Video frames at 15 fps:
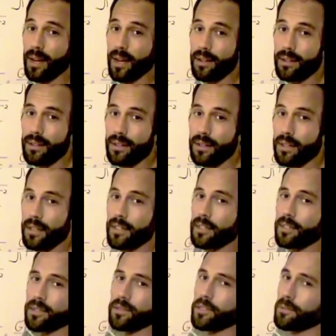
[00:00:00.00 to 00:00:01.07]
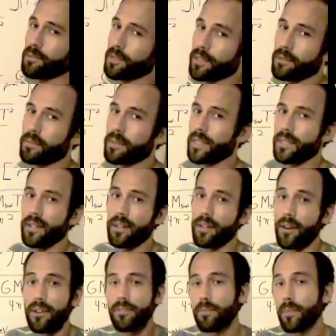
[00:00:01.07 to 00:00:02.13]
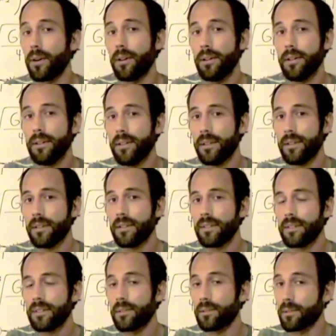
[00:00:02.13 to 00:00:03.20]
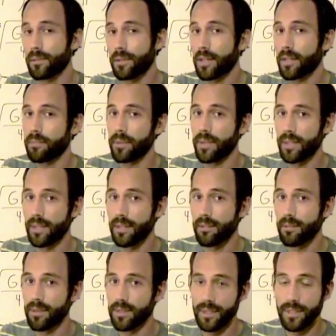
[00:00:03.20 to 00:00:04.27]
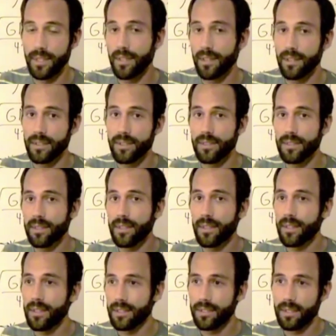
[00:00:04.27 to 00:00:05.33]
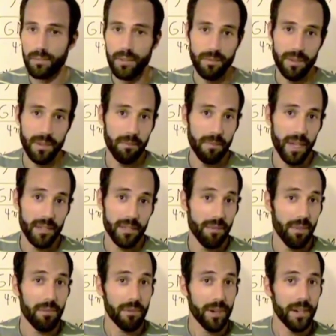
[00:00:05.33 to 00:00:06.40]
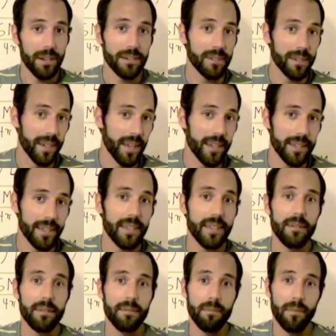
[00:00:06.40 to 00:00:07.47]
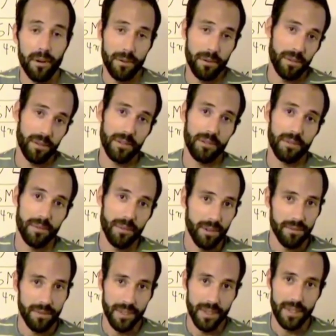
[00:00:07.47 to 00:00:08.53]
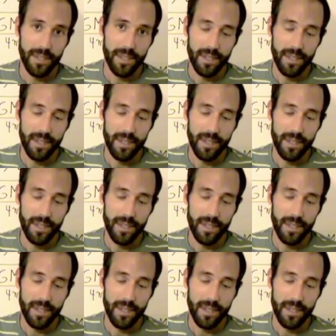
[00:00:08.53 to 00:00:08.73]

matter. So Jupiter could be a golf ball, or it could be, what they tell us, something with the mass of 318 Earths, roughly.